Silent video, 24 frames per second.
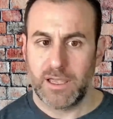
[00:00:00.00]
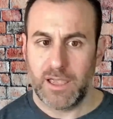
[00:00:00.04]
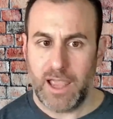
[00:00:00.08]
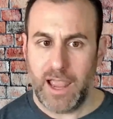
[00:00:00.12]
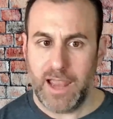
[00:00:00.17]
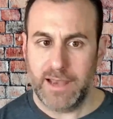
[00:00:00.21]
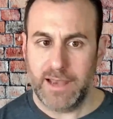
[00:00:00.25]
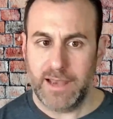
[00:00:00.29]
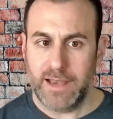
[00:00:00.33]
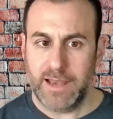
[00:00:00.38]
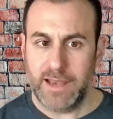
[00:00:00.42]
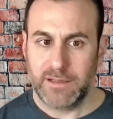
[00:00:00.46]

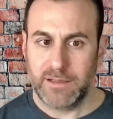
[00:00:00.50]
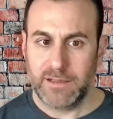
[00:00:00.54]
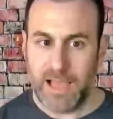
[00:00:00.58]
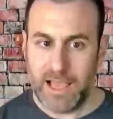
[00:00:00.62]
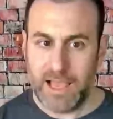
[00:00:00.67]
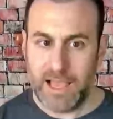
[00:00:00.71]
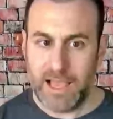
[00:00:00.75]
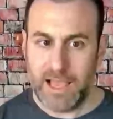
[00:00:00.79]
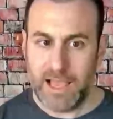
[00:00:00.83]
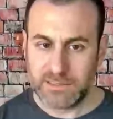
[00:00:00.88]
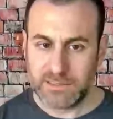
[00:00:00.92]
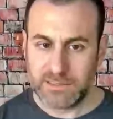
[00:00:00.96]

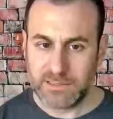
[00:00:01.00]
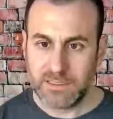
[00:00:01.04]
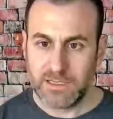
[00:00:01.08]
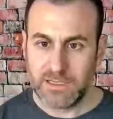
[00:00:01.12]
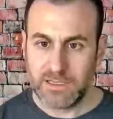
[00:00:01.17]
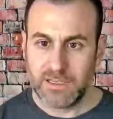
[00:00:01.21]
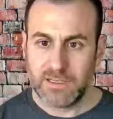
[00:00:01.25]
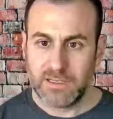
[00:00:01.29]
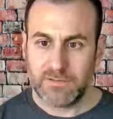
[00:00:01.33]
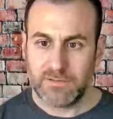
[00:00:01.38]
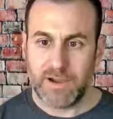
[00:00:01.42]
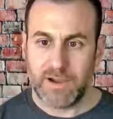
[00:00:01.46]
NLS,
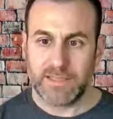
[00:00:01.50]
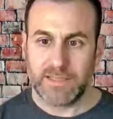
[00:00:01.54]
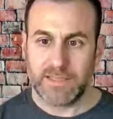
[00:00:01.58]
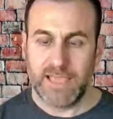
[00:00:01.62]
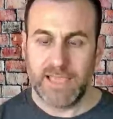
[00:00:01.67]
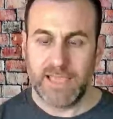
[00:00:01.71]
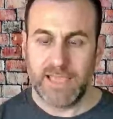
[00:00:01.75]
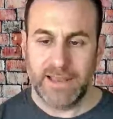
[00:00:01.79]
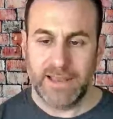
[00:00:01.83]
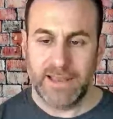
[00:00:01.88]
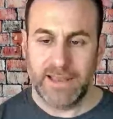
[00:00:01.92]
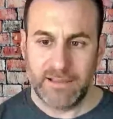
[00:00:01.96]
right? The
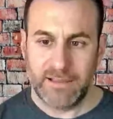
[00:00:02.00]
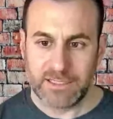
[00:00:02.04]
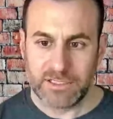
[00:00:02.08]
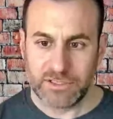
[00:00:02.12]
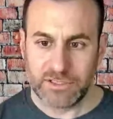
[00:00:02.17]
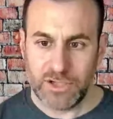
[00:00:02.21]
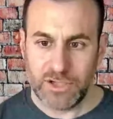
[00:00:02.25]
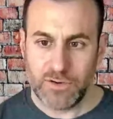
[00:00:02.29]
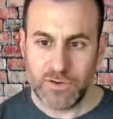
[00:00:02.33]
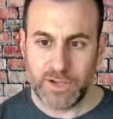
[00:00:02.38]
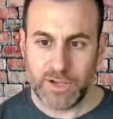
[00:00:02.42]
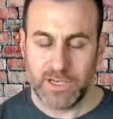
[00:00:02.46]
NLS
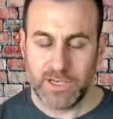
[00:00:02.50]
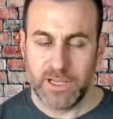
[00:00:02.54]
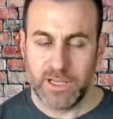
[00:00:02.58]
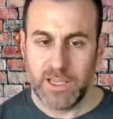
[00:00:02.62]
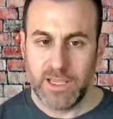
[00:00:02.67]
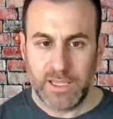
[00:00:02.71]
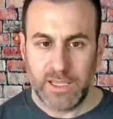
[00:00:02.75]
token